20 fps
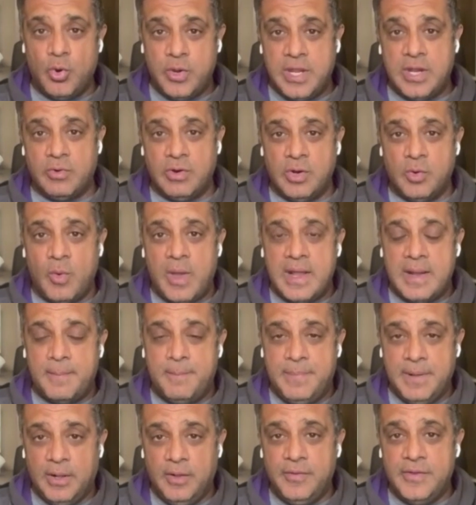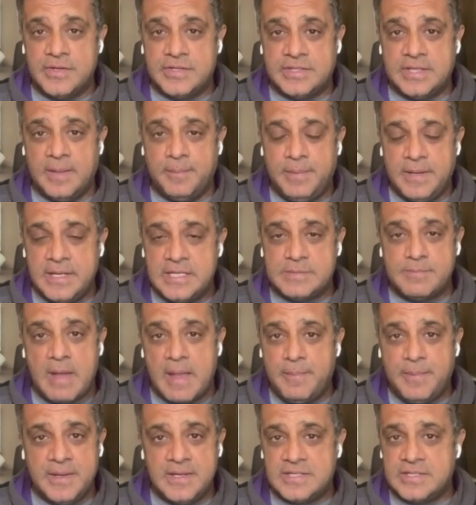a coherent way to build this thing
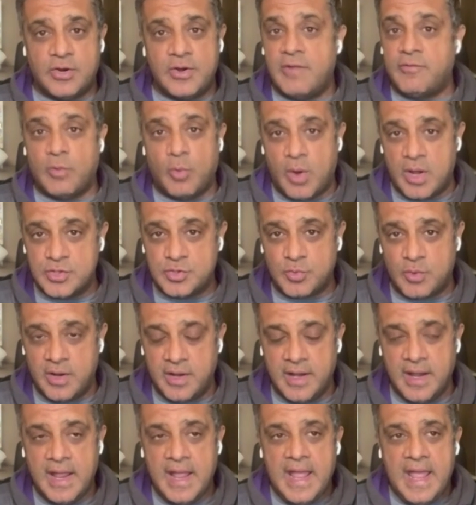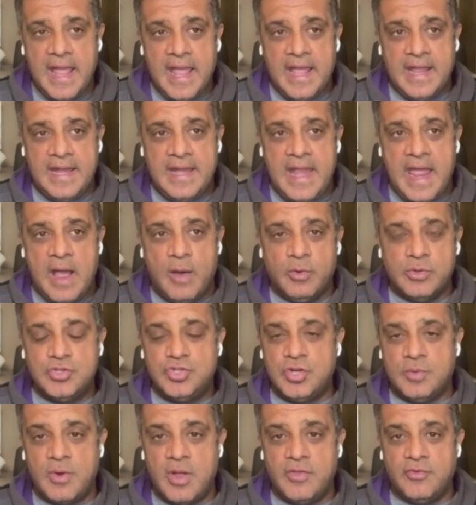piece by piece, there never was one. And
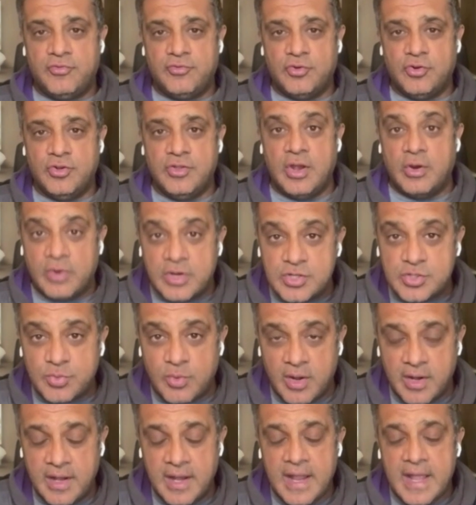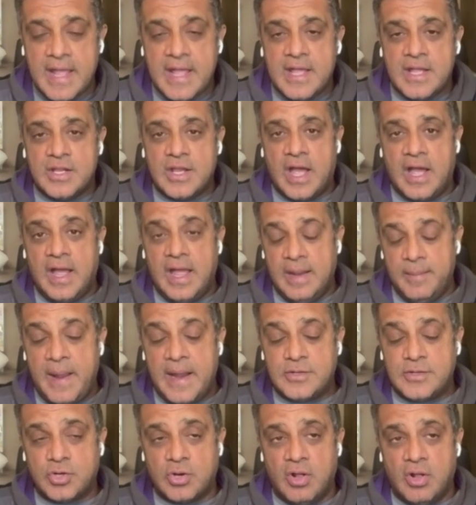now with Jim Rutherford, there is one.
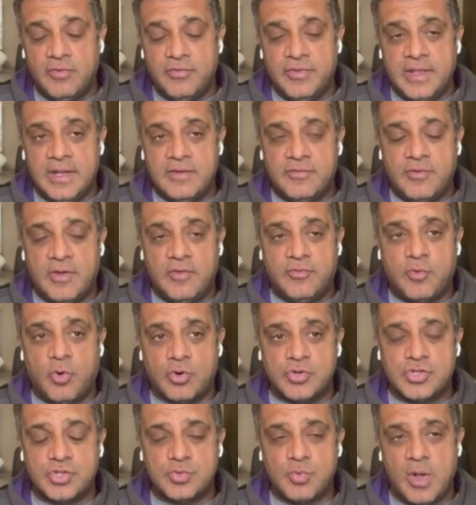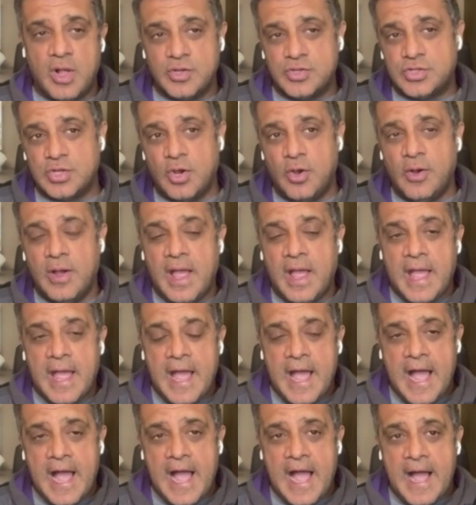And Patrick Allvin, of course, as well.
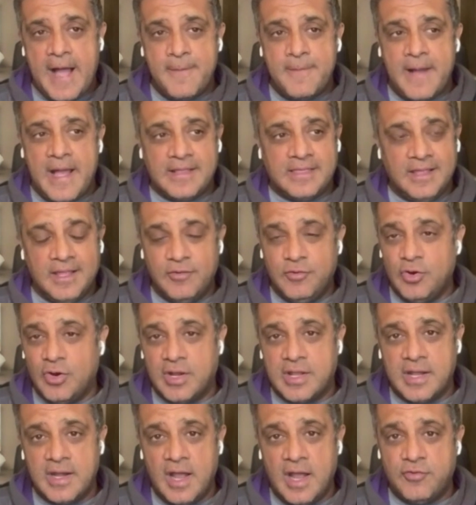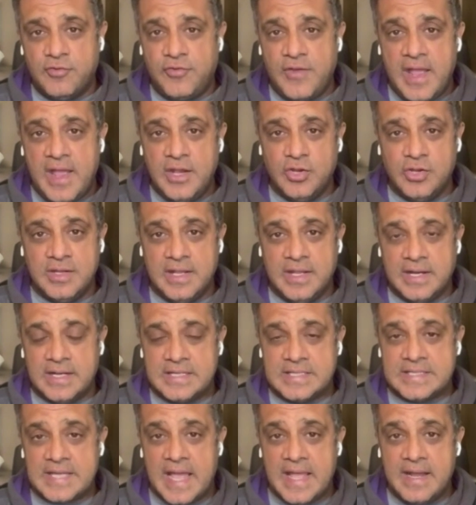So I think if you're a Canuck fan,
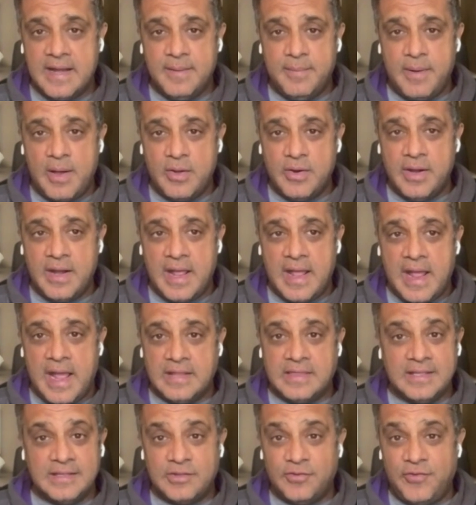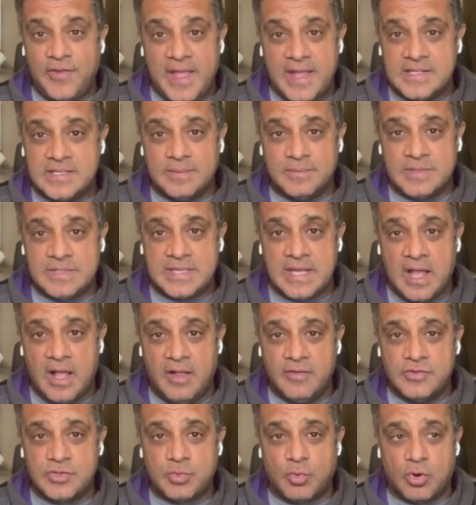you can get excited about it. I think the fans
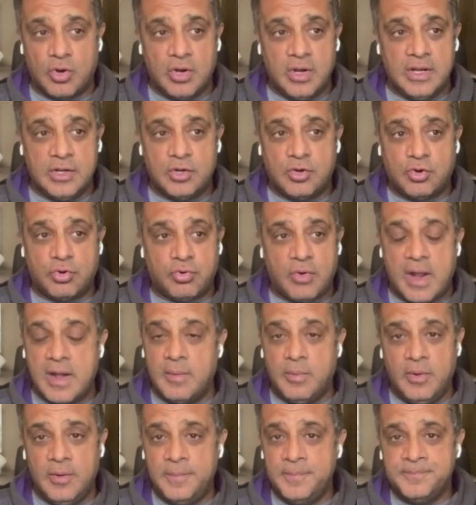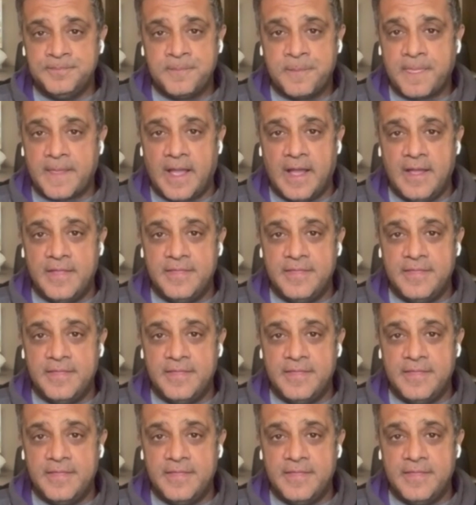themselves were incredible